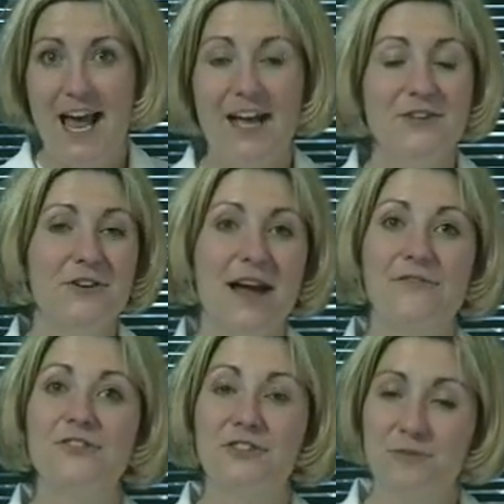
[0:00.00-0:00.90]
and you
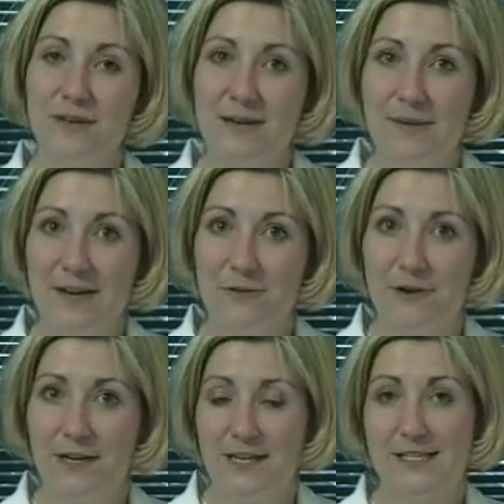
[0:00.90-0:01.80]
have too many
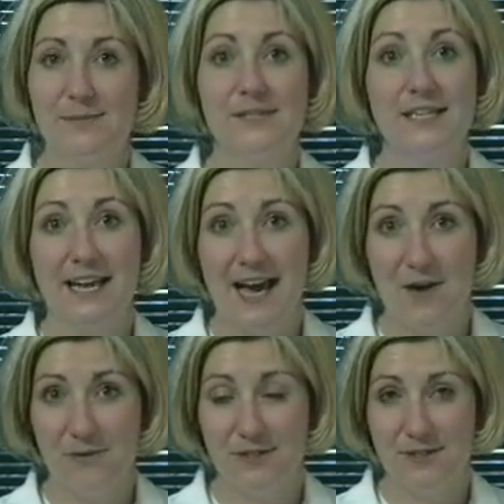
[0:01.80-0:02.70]
microorganisms to
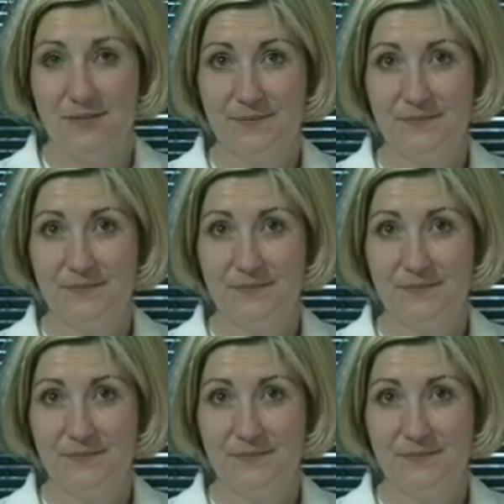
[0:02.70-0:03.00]
count.